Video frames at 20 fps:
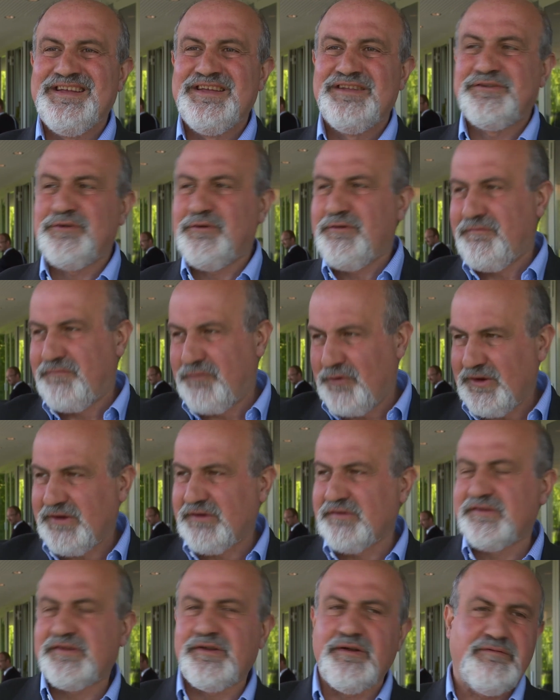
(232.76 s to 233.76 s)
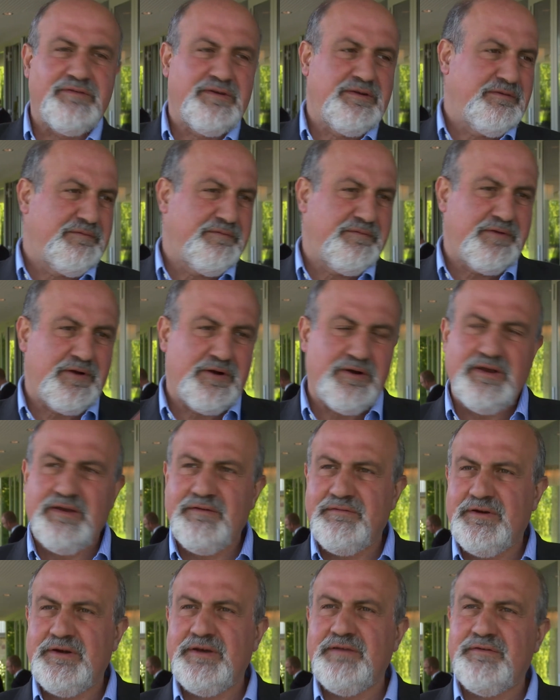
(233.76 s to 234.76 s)
So you're very conservative,
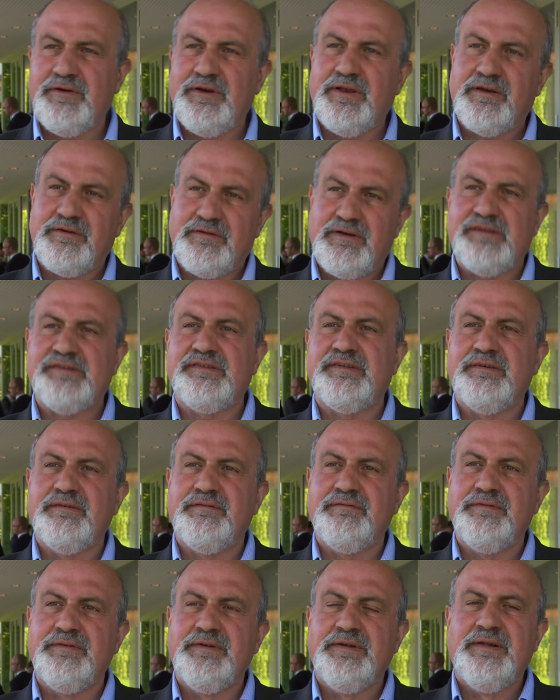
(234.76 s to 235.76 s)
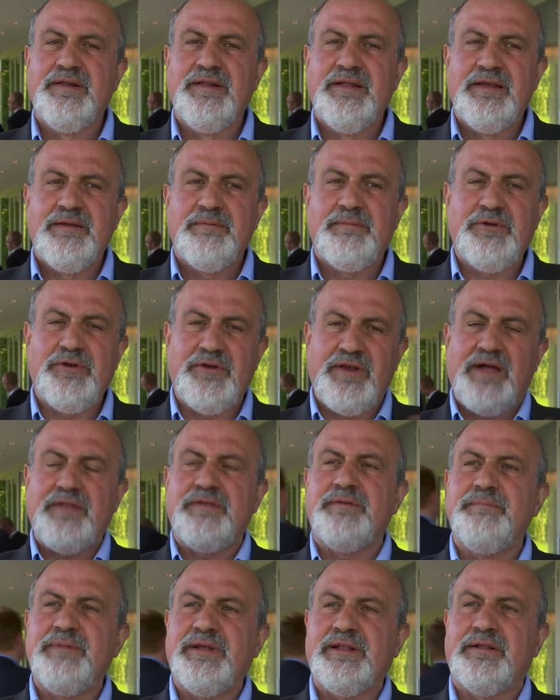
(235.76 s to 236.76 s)
very, very, very aggressive, but you're not
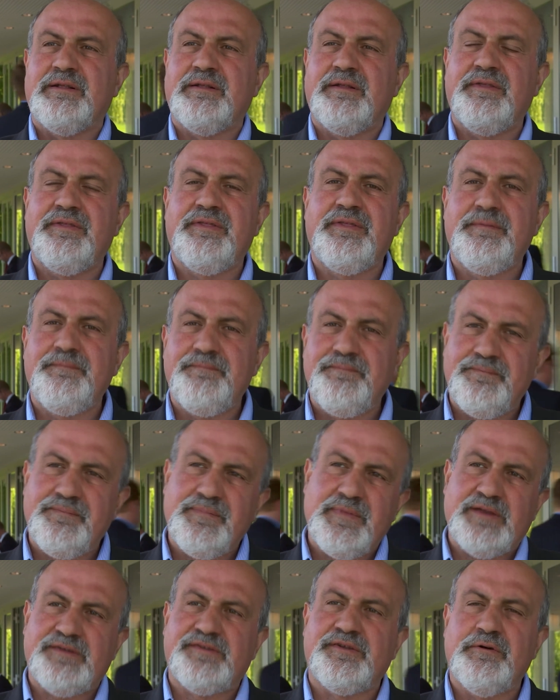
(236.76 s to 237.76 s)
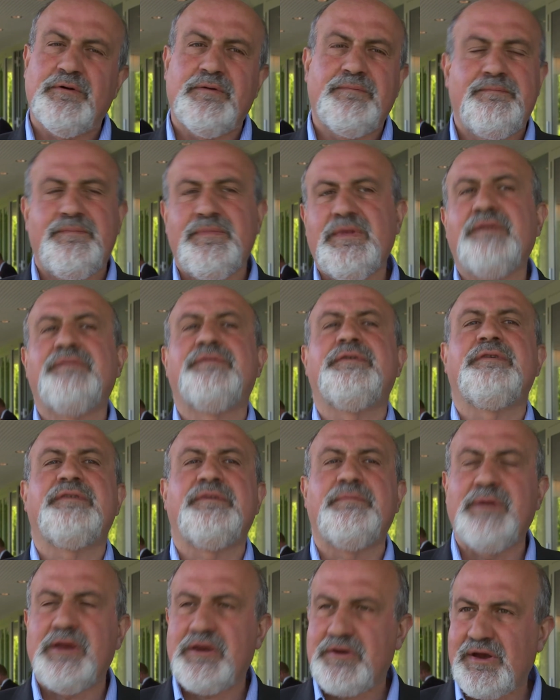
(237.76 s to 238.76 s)
the middle. So if
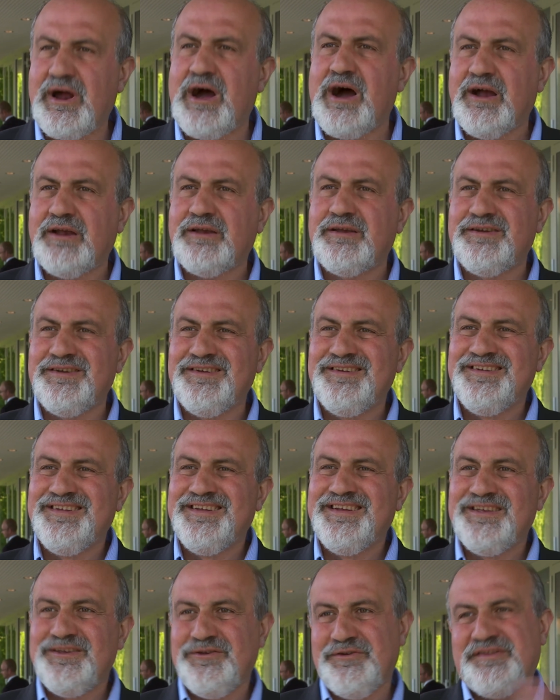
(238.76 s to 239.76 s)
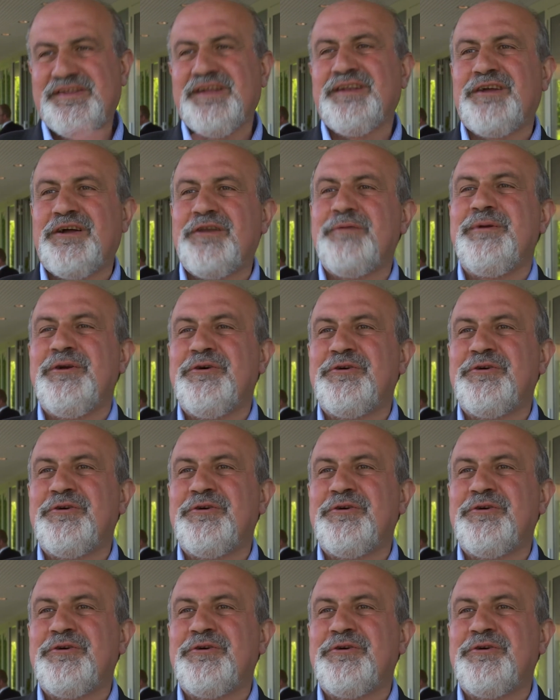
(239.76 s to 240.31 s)
there's a big shock, you're still going to be